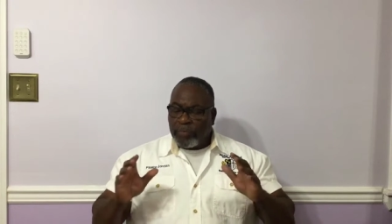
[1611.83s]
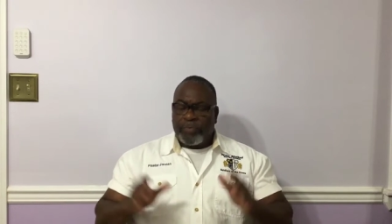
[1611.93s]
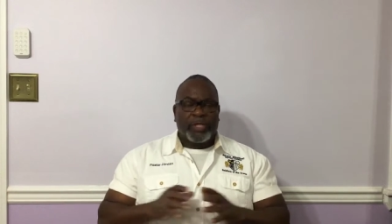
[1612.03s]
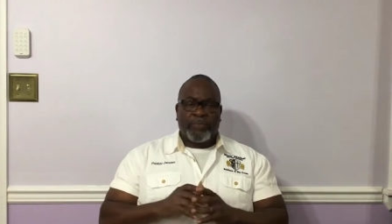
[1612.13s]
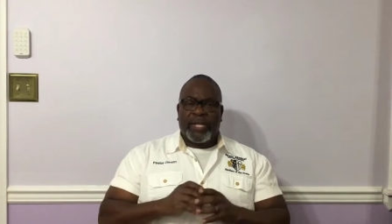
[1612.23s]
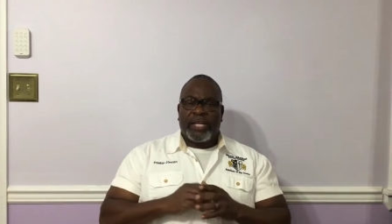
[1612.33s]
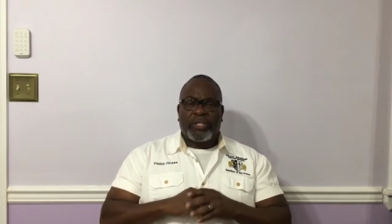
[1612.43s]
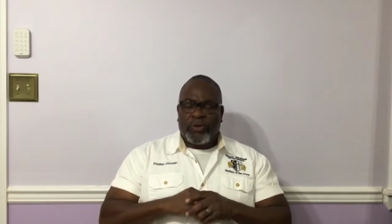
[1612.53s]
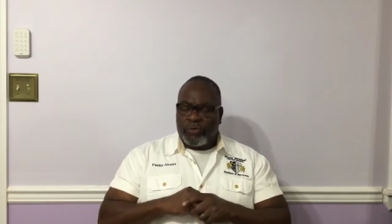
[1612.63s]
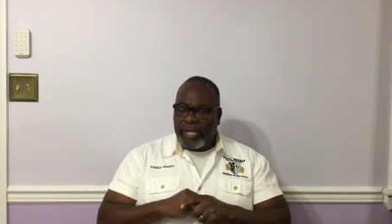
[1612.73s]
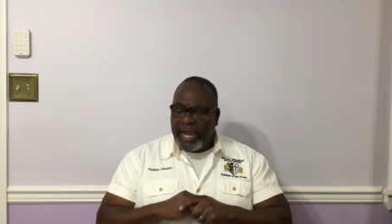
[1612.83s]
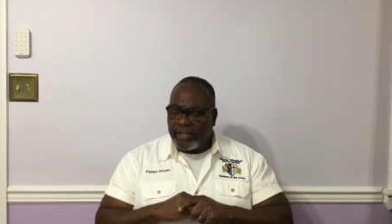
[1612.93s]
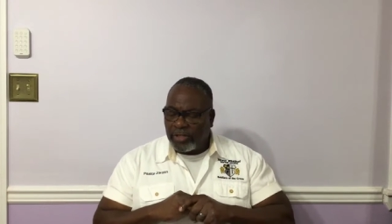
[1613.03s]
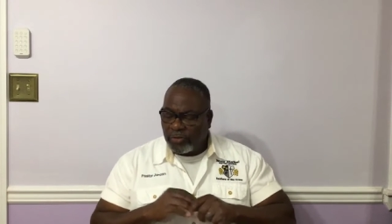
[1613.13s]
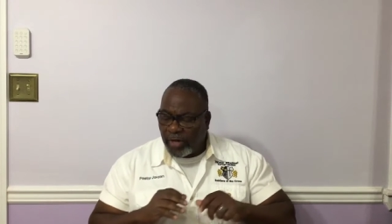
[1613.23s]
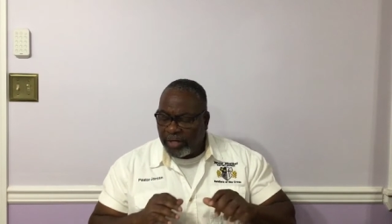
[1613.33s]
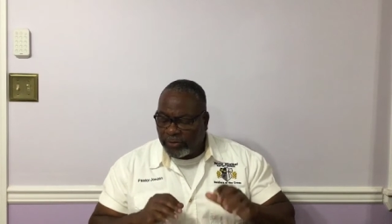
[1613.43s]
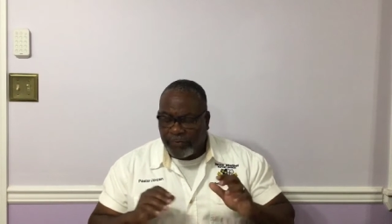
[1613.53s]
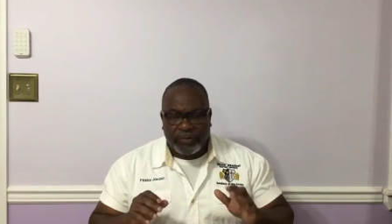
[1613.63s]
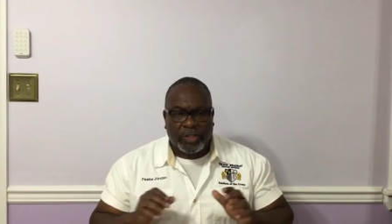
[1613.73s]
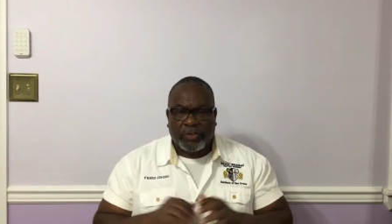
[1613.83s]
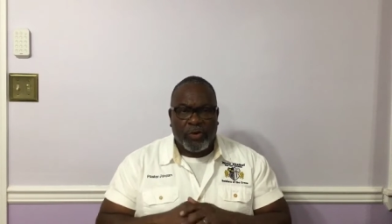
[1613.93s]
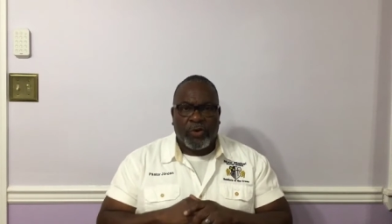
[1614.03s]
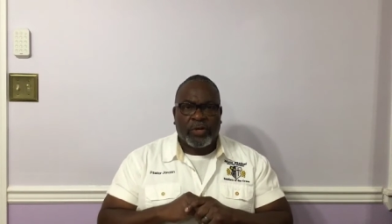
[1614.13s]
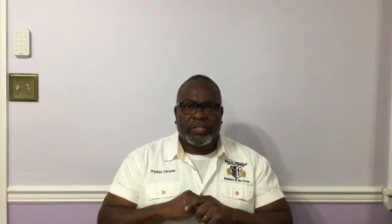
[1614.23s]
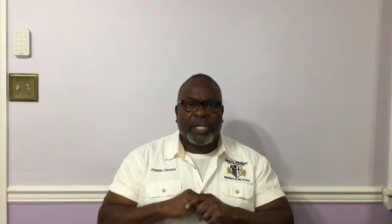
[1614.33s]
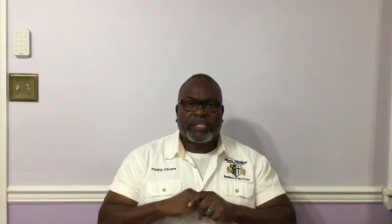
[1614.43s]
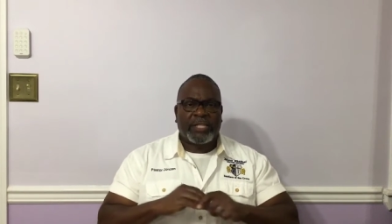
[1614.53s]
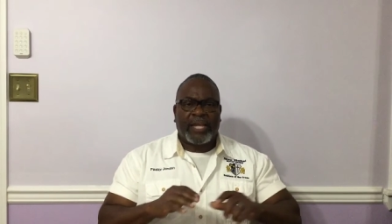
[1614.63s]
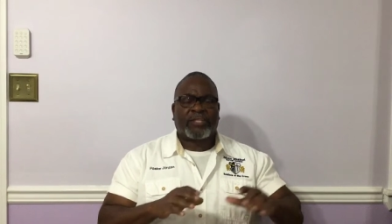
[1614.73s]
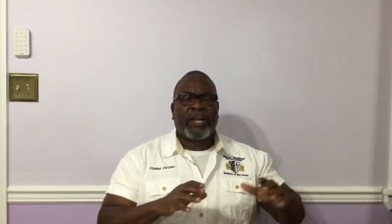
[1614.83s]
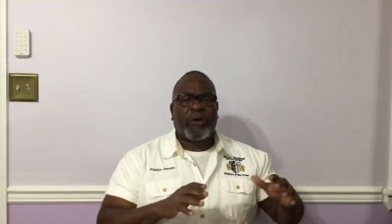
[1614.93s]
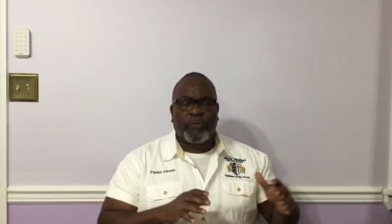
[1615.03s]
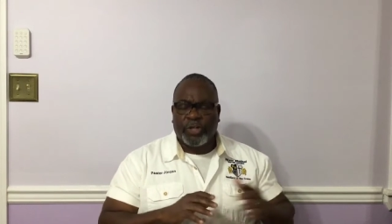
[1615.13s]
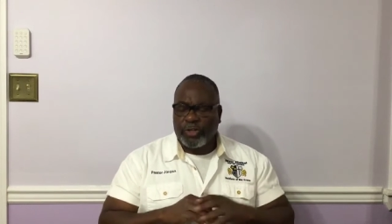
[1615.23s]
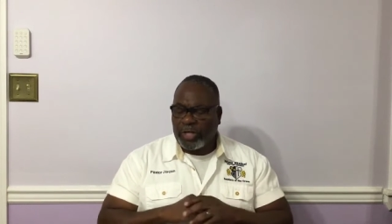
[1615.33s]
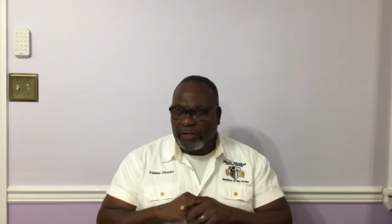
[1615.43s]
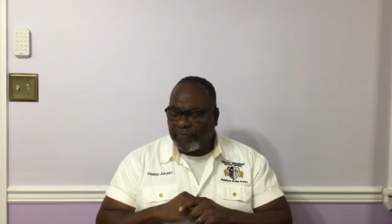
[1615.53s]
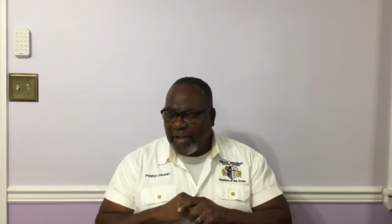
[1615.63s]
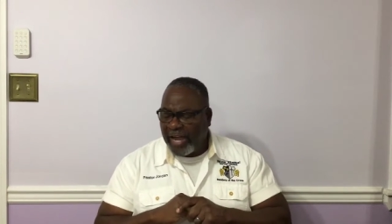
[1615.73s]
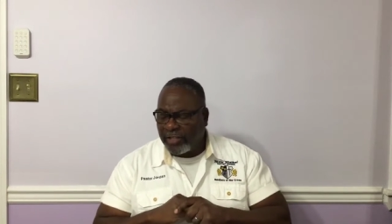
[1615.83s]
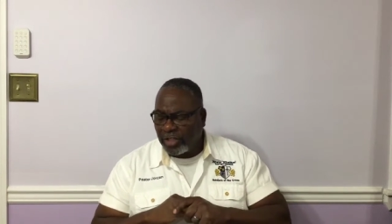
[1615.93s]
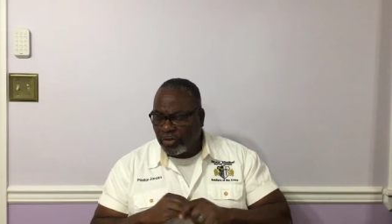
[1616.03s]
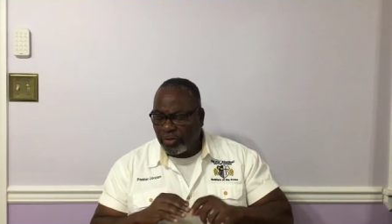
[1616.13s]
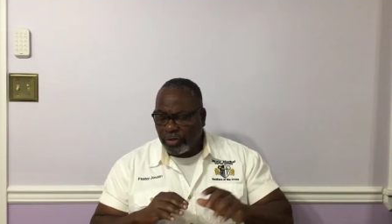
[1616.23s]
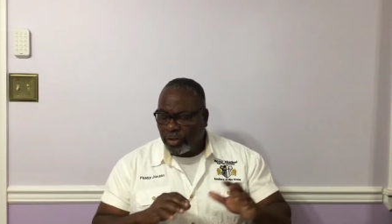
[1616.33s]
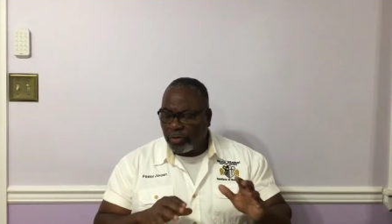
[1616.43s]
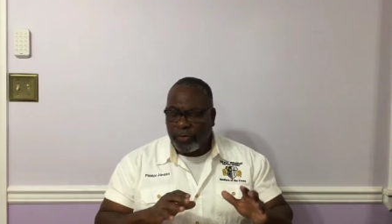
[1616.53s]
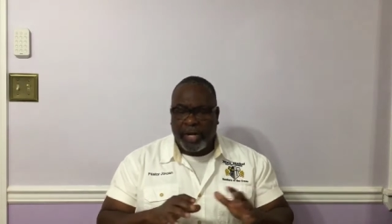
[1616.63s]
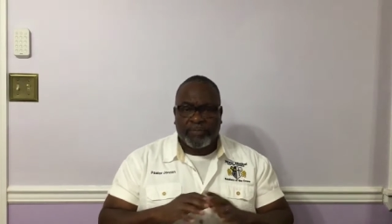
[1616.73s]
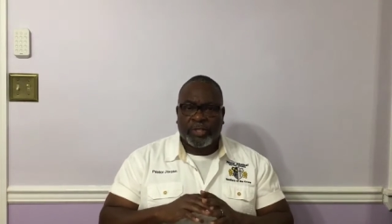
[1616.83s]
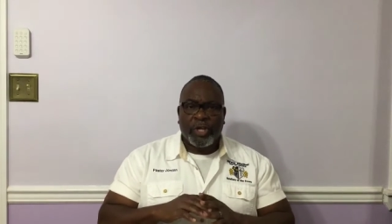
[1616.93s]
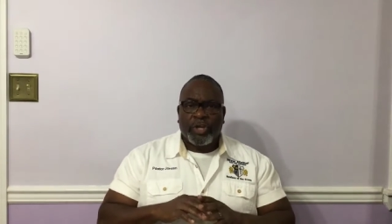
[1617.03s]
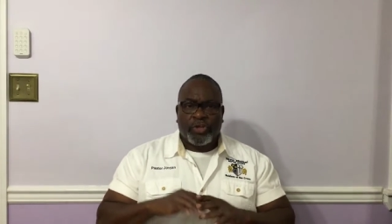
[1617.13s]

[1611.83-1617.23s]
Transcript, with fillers: men don't gather grapes from the thorns. That's that's not where you're going to find the, the grapes.